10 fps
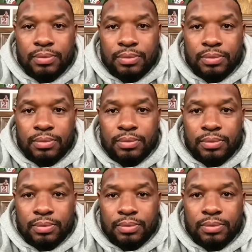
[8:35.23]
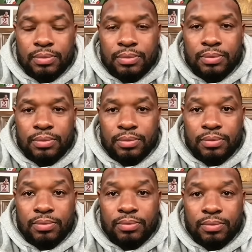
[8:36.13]

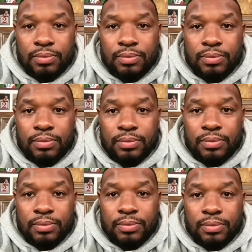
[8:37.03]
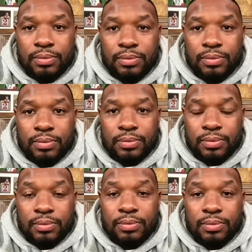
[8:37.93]

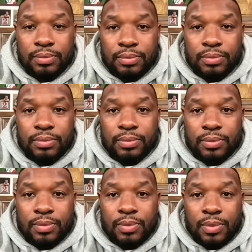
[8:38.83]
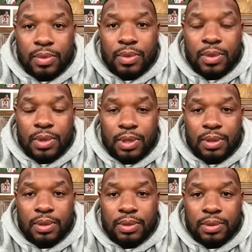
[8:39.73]

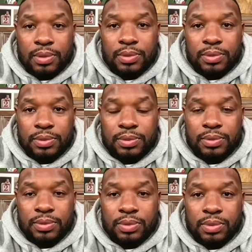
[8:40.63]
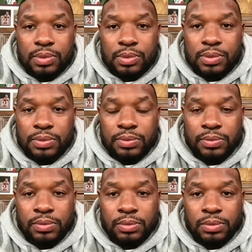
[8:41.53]

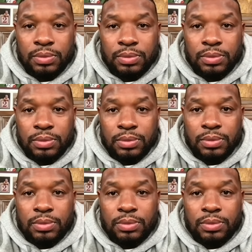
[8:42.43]
The person shown says nothing.